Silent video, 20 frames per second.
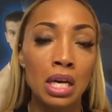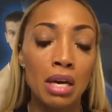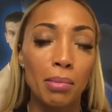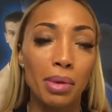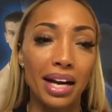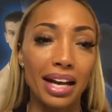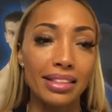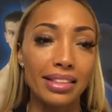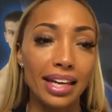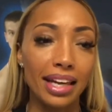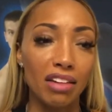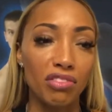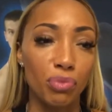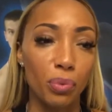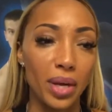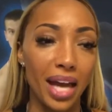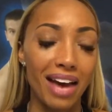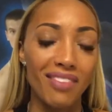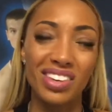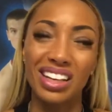But I think if
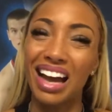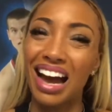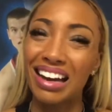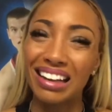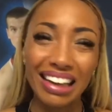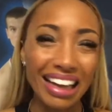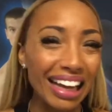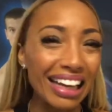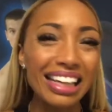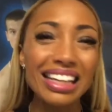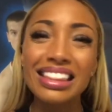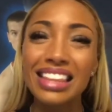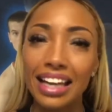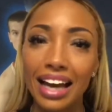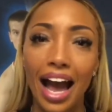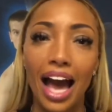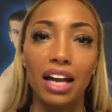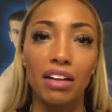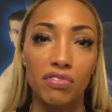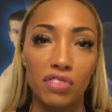we haven't gotten
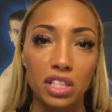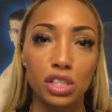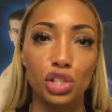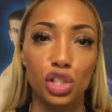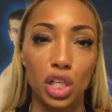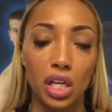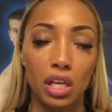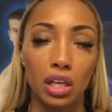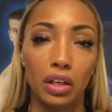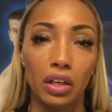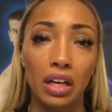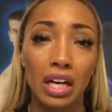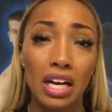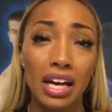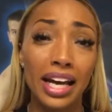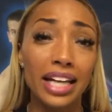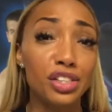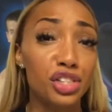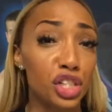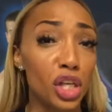anything out of this year,
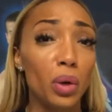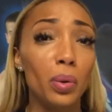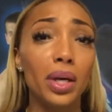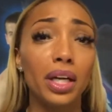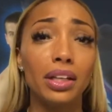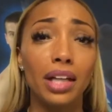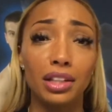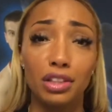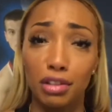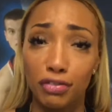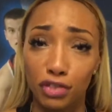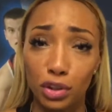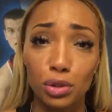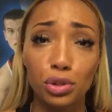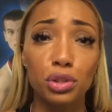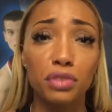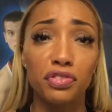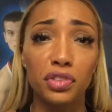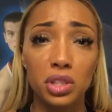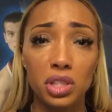it's showing that the
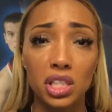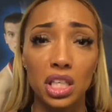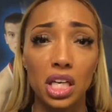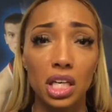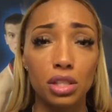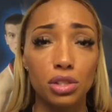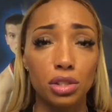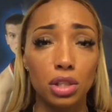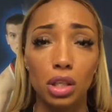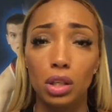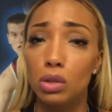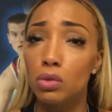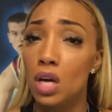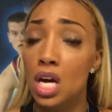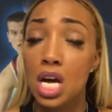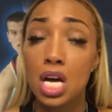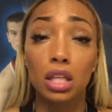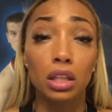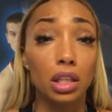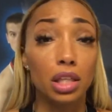future for TSU
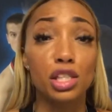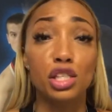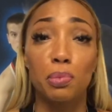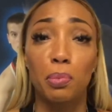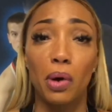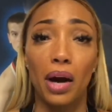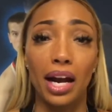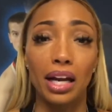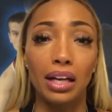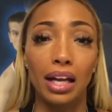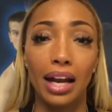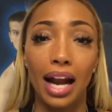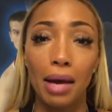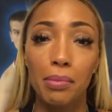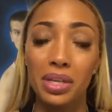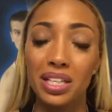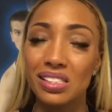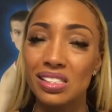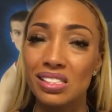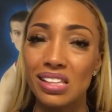looks bright. And
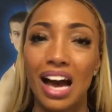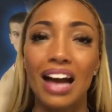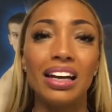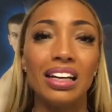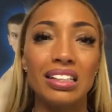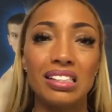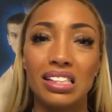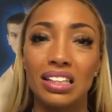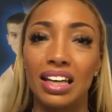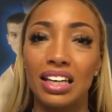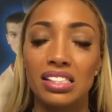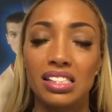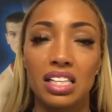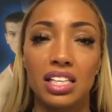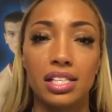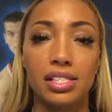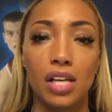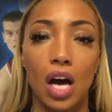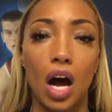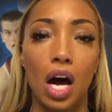I'm excited to get
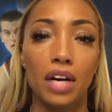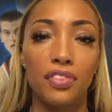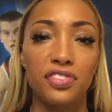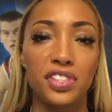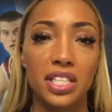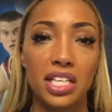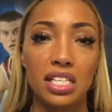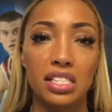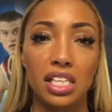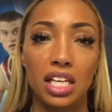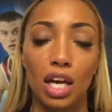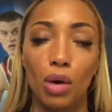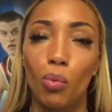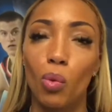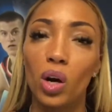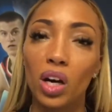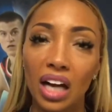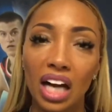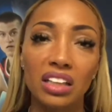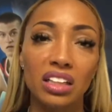to this off season
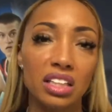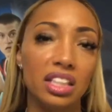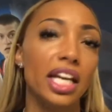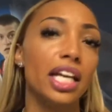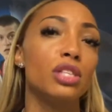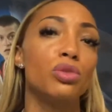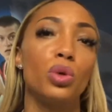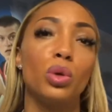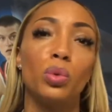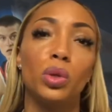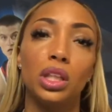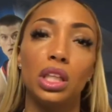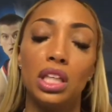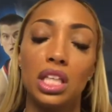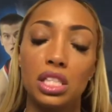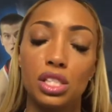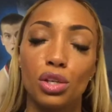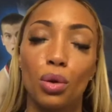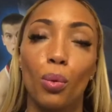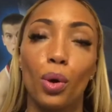and work on the things we really
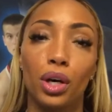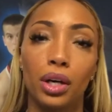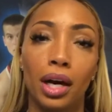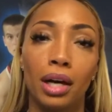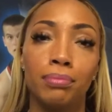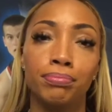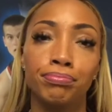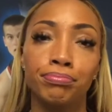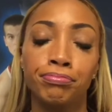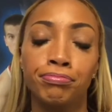need to work on.